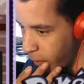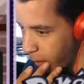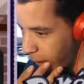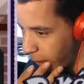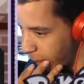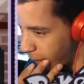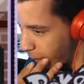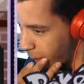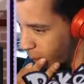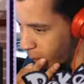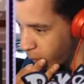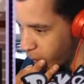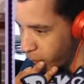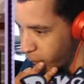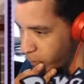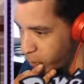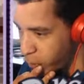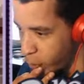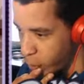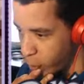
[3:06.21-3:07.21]
I'm not one
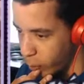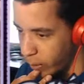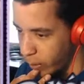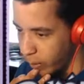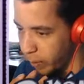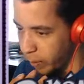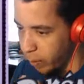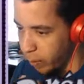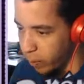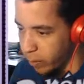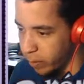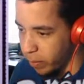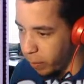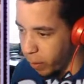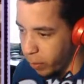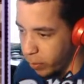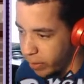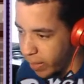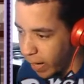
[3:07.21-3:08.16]
for jewelry, but it was the most